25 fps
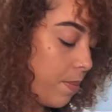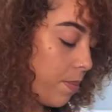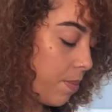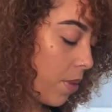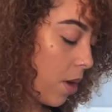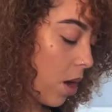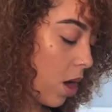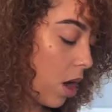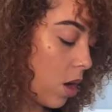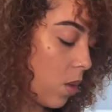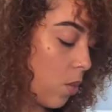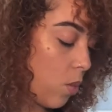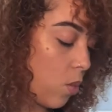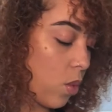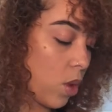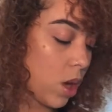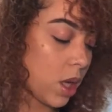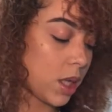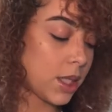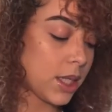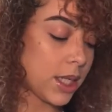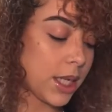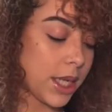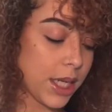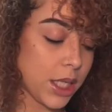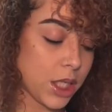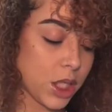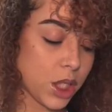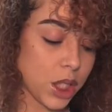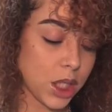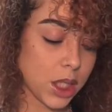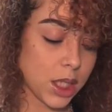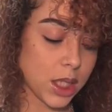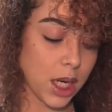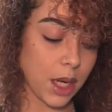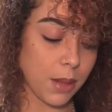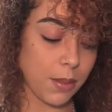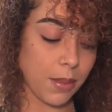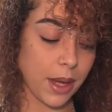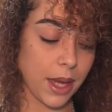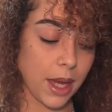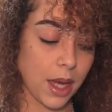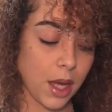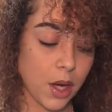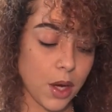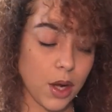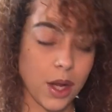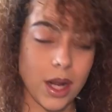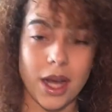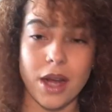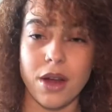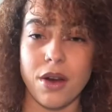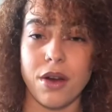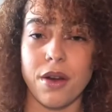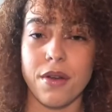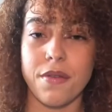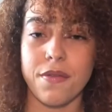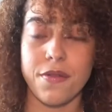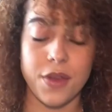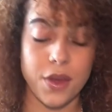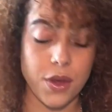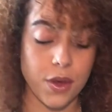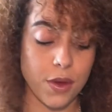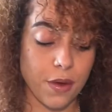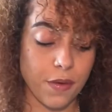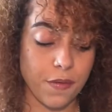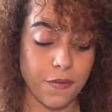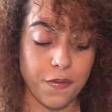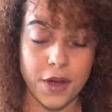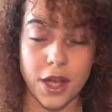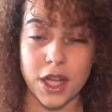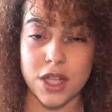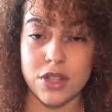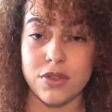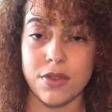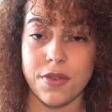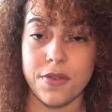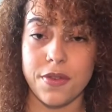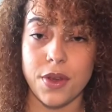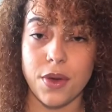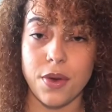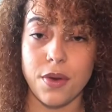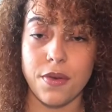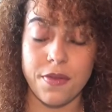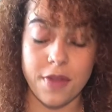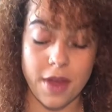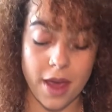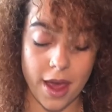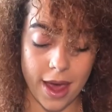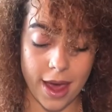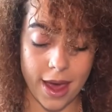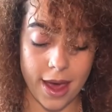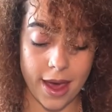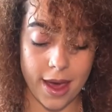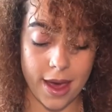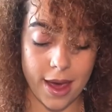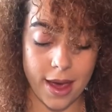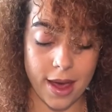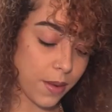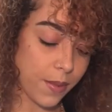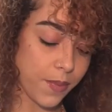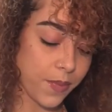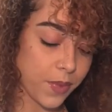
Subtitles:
Part one is just going to be, you know, like a review, a first review of the hair.